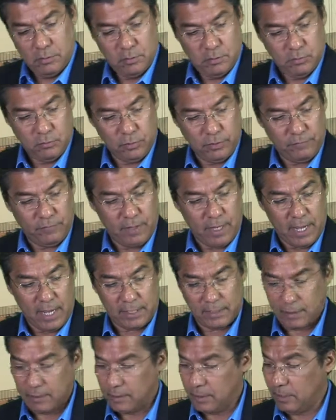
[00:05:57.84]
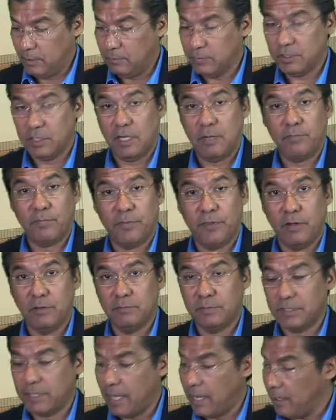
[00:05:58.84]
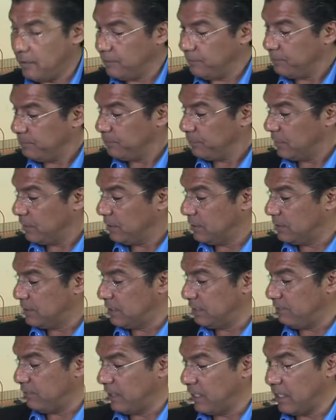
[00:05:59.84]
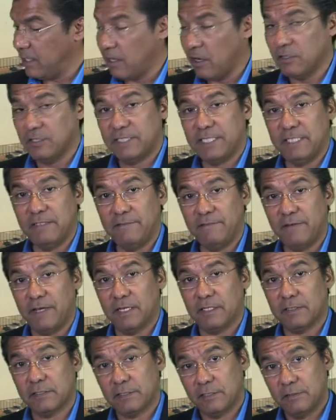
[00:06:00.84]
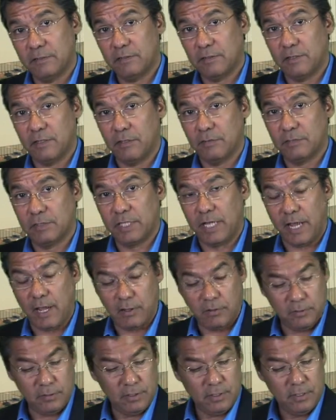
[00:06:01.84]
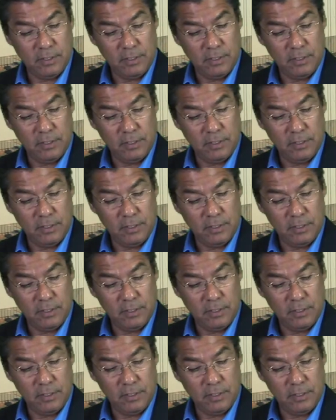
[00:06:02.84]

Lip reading: we've got thumbs up, thumbs down, DVIR defects, thumbs down,